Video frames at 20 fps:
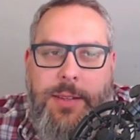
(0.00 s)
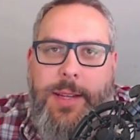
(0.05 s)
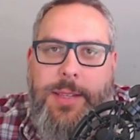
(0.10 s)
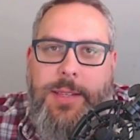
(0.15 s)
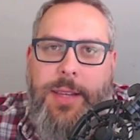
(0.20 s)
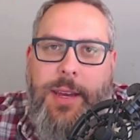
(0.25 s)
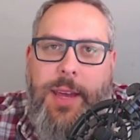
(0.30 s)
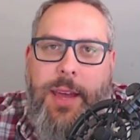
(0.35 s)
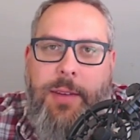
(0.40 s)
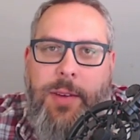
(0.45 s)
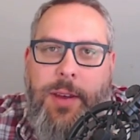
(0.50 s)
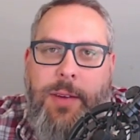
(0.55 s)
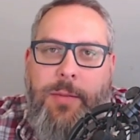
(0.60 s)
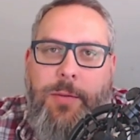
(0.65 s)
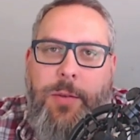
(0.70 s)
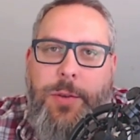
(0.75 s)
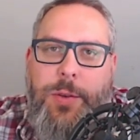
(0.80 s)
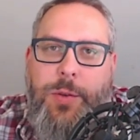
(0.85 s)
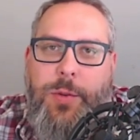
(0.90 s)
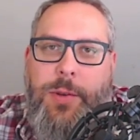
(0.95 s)
It's like having a
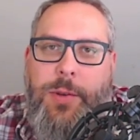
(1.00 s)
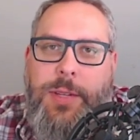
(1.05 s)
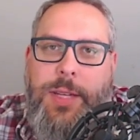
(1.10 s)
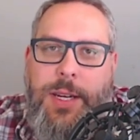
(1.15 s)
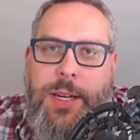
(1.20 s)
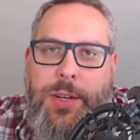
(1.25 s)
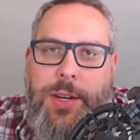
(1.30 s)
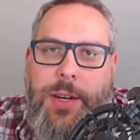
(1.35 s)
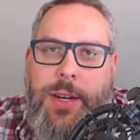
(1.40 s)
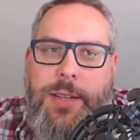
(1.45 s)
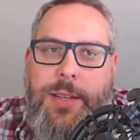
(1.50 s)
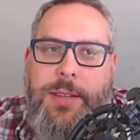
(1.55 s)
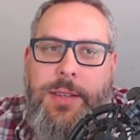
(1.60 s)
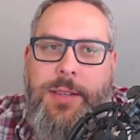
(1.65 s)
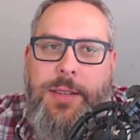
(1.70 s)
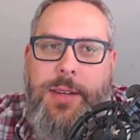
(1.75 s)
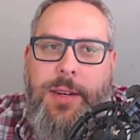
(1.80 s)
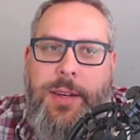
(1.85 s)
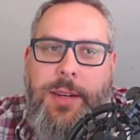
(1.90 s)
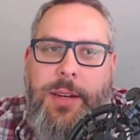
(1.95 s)
virtual teaching
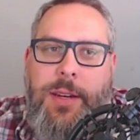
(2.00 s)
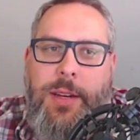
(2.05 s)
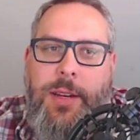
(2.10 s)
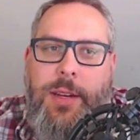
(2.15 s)
assistant